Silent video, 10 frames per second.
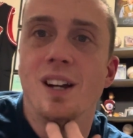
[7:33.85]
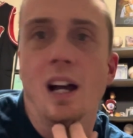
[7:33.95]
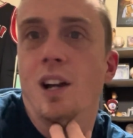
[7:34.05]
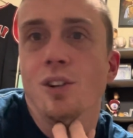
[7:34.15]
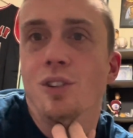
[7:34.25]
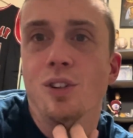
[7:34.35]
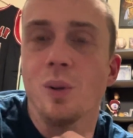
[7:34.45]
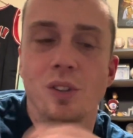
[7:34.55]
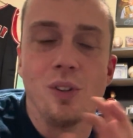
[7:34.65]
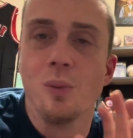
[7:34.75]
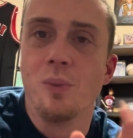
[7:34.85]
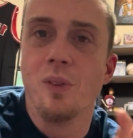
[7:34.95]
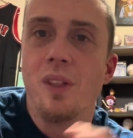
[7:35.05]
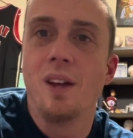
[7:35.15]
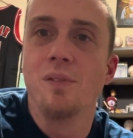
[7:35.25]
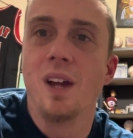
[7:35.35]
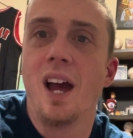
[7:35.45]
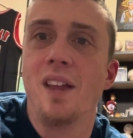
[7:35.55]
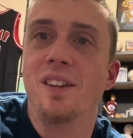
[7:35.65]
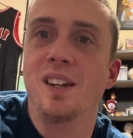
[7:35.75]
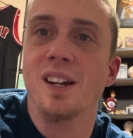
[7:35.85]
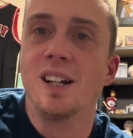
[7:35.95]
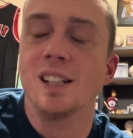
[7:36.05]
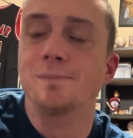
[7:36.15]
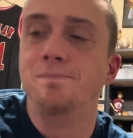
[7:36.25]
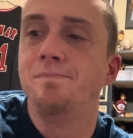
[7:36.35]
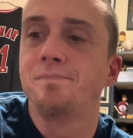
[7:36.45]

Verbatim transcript: I couldn't do it. So thankfully I had the um,